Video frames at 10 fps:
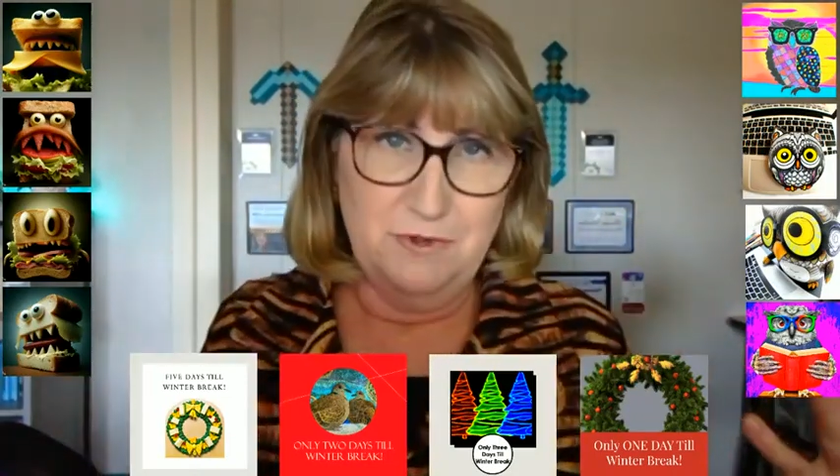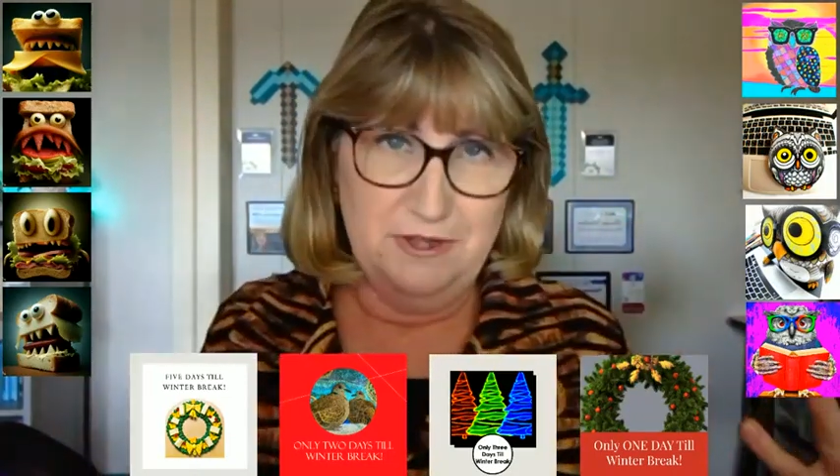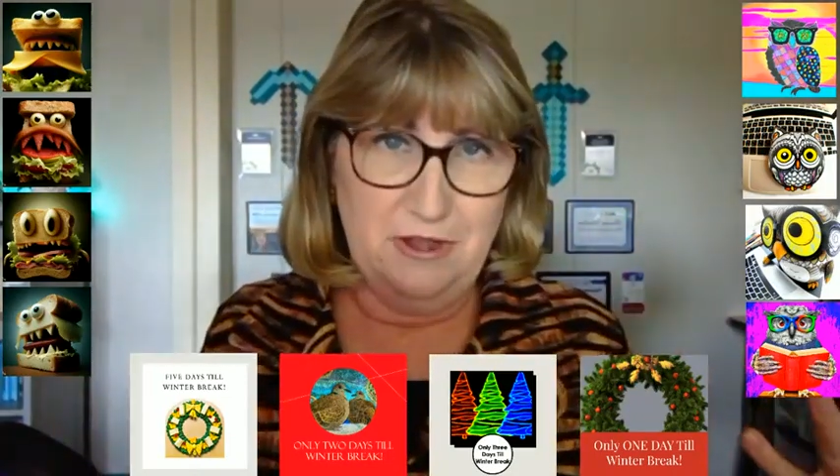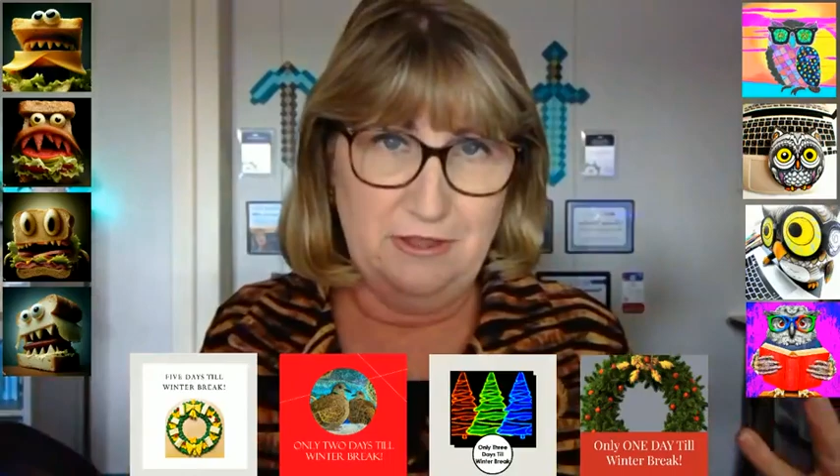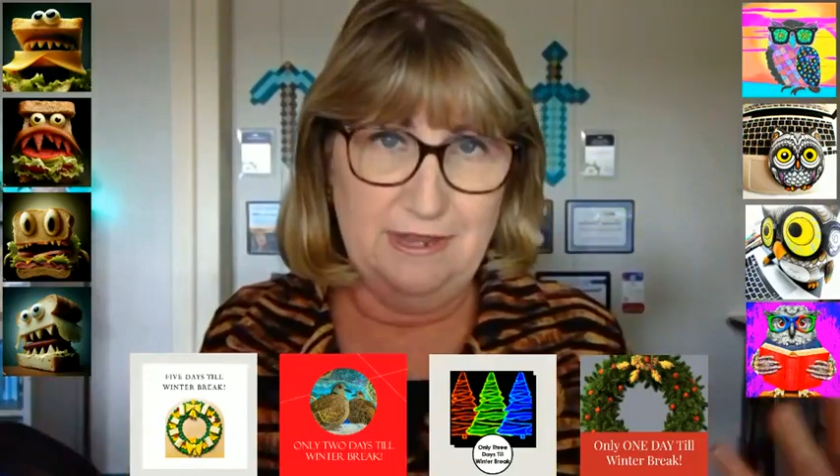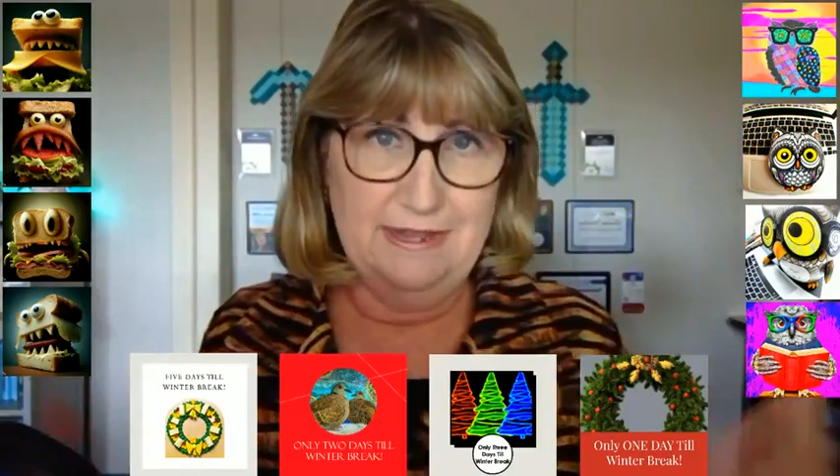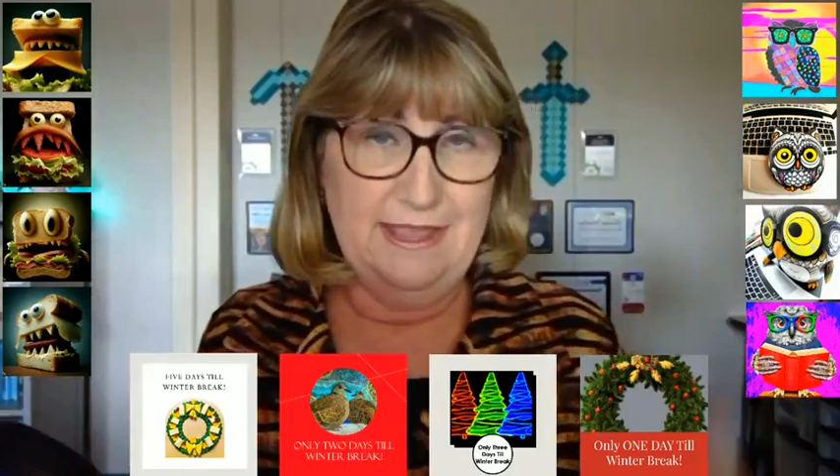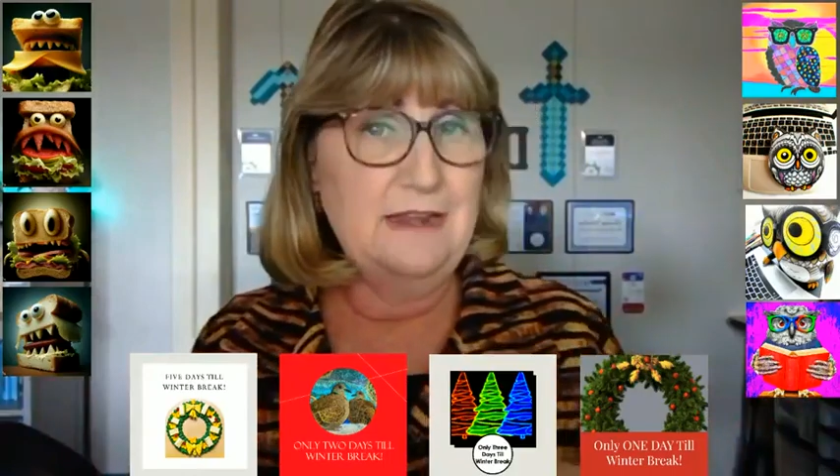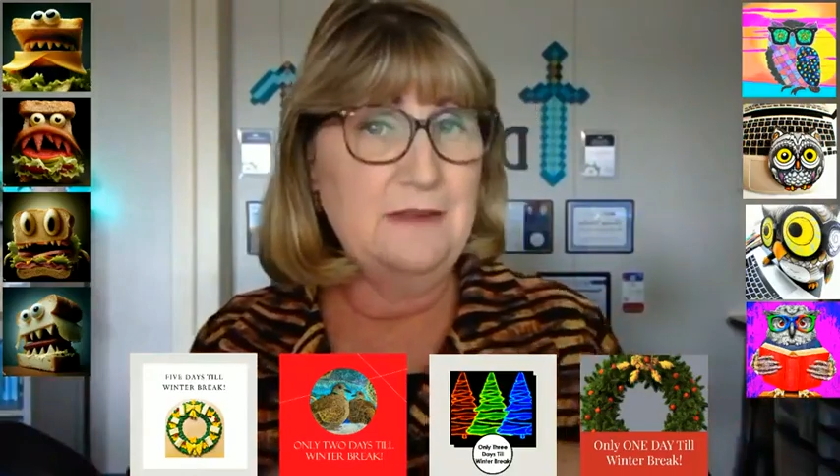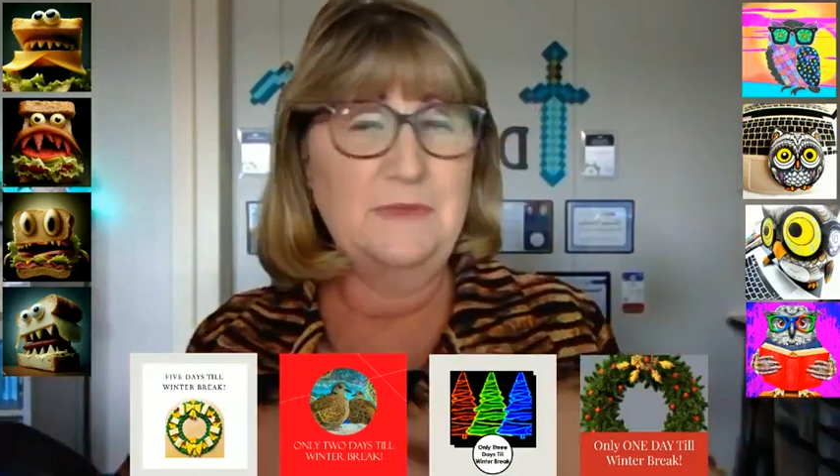in an online
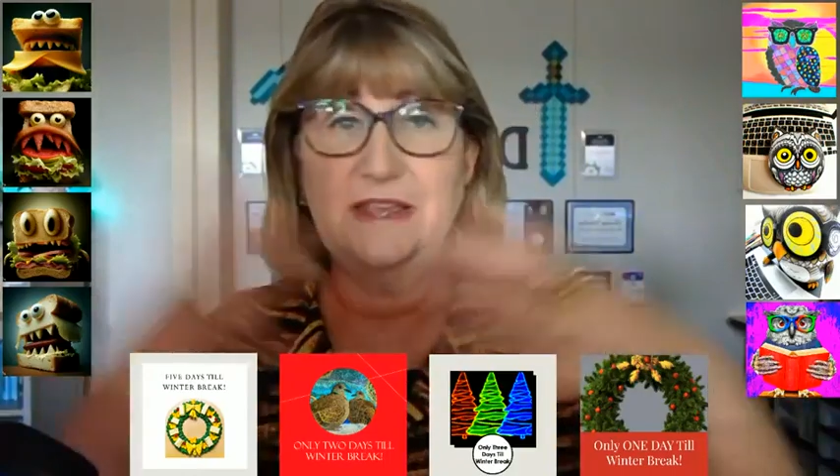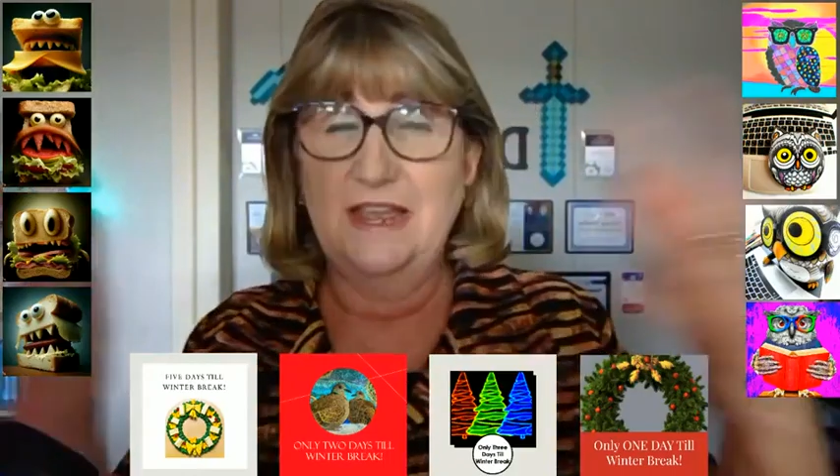academy.